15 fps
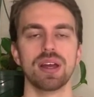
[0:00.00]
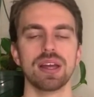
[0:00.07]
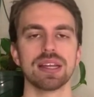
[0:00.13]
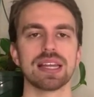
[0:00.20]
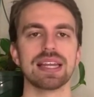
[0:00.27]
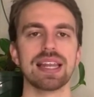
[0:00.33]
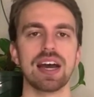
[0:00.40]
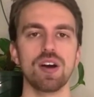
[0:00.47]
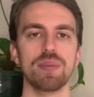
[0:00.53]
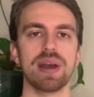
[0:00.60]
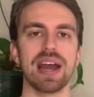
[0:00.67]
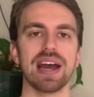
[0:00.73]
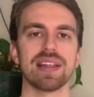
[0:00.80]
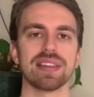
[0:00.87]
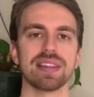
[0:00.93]
can help
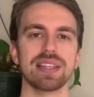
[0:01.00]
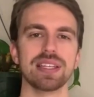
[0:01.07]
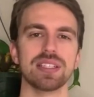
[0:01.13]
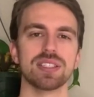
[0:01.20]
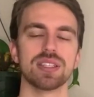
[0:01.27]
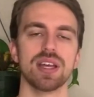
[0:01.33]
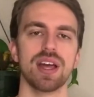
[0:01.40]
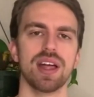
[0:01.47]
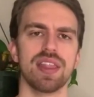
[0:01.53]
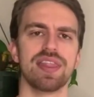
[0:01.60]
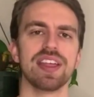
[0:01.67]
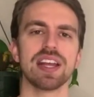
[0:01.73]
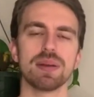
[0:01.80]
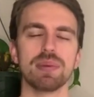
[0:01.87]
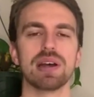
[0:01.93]
athletes
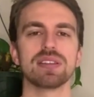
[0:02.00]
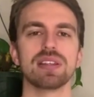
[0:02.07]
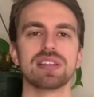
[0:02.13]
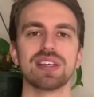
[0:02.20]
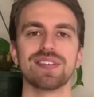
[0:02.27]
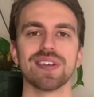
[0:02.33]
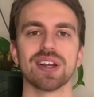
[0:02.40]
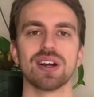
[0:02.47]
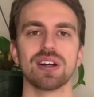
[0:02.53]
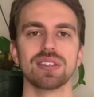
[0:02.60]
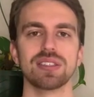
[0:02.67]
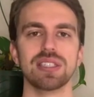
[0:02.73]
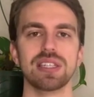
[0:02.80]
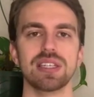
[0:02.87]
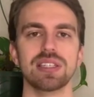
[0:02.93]
think about the
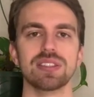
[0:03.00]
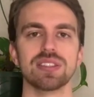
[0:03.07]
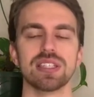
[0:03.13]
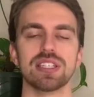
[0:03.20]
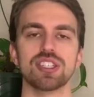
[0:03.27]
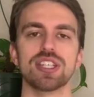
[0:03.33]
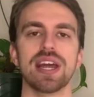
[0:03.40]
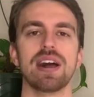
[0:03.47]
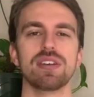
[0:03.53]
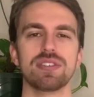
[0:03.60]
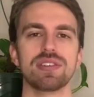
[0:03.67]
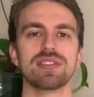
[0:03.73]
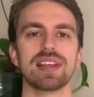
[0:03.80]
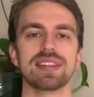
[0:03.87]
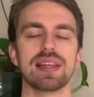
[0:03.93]
difficulties and
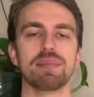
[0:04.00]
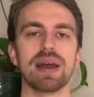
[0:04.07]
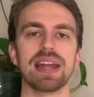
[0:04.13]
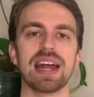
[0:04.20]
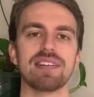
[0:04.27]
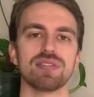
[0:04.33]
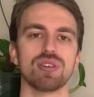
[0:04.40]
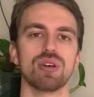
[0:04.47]
challenges that they might have to